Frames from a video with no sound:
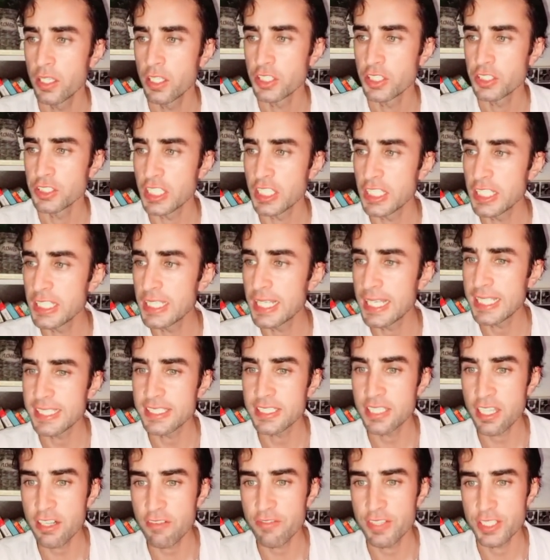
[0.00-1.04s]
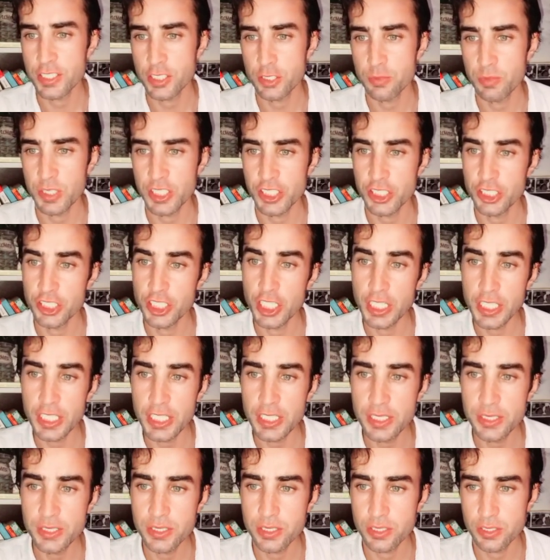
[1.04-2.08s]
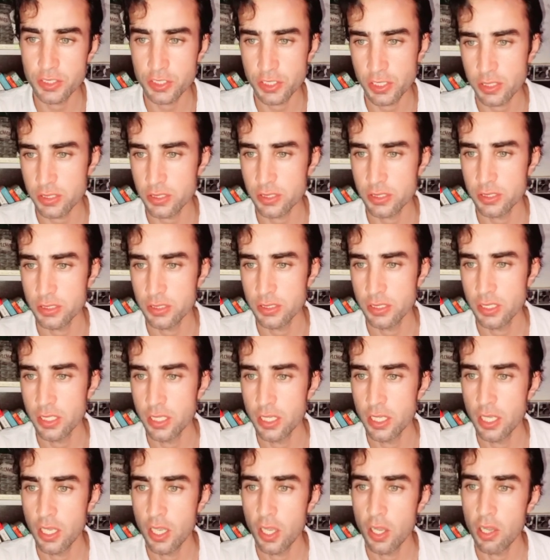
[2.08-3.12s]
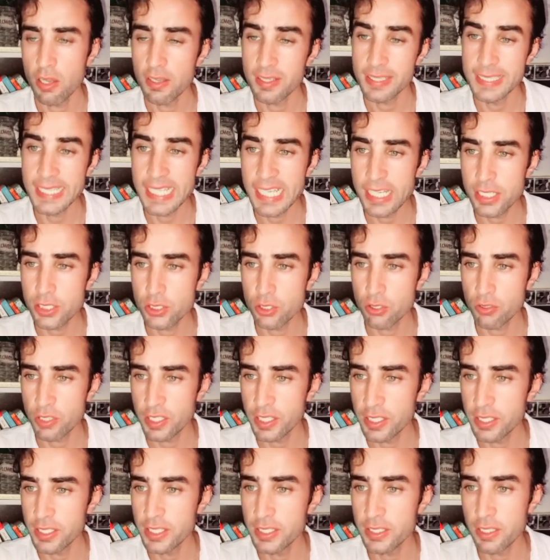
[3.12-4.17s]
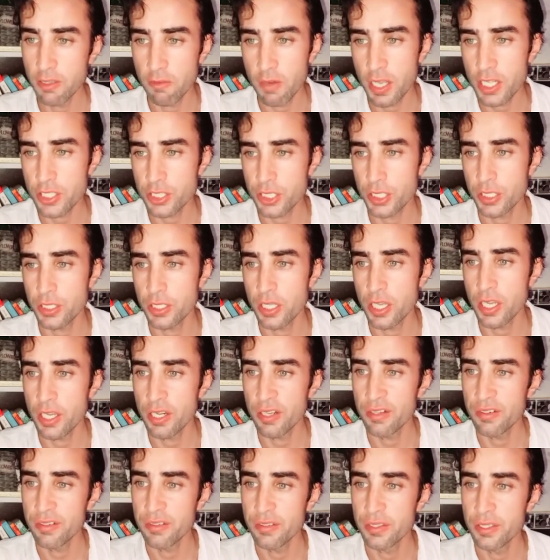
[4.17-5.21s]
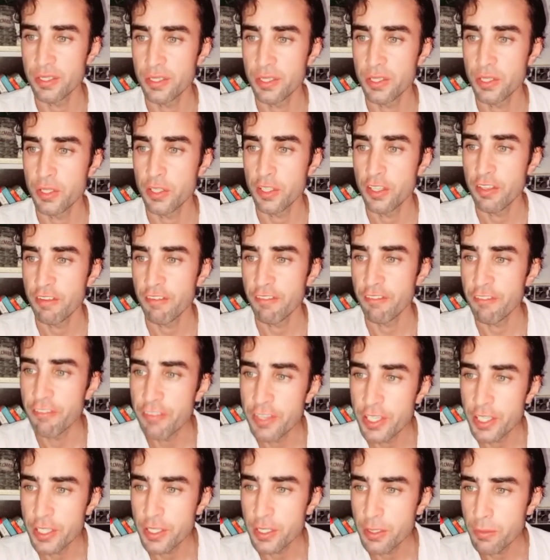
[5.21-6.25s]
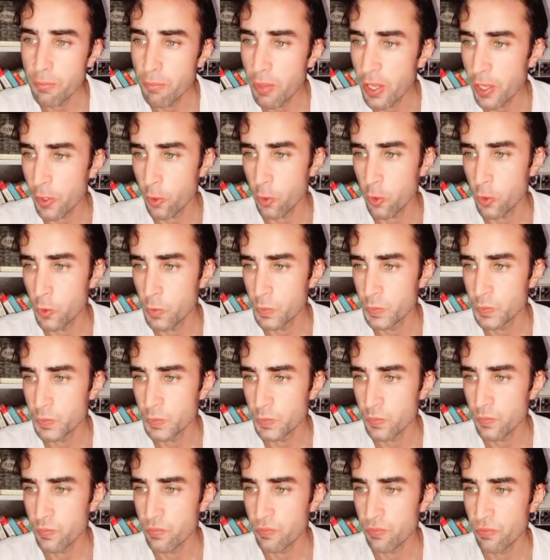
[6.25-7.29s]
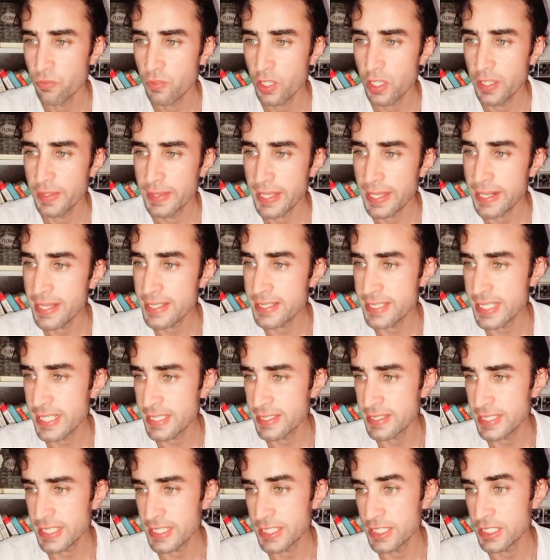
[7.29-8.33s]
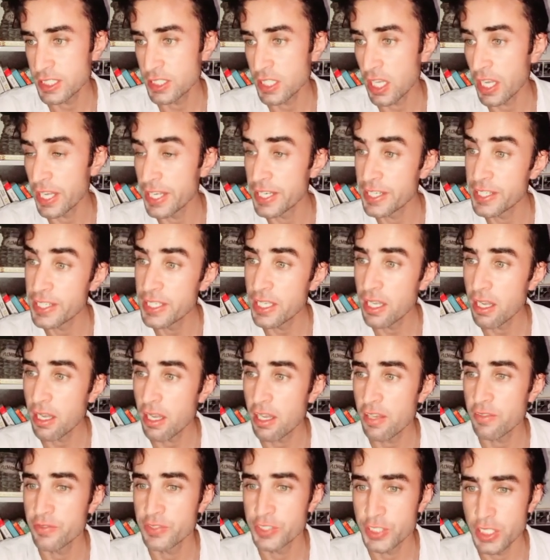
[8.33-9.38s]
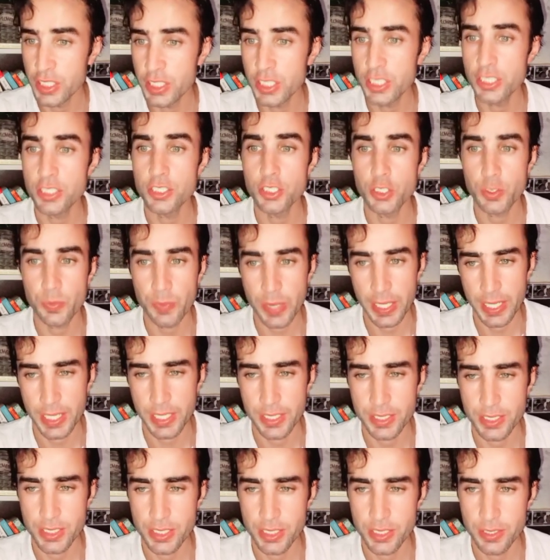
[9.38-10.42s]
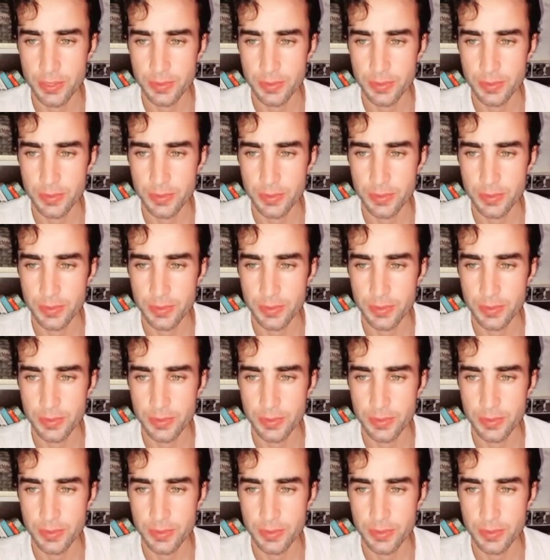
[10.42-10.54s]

Jalil has servants, but Jalil's sons are there to carry the ration on wheelbarrow. Nana says it is the idea of Jalil's penance.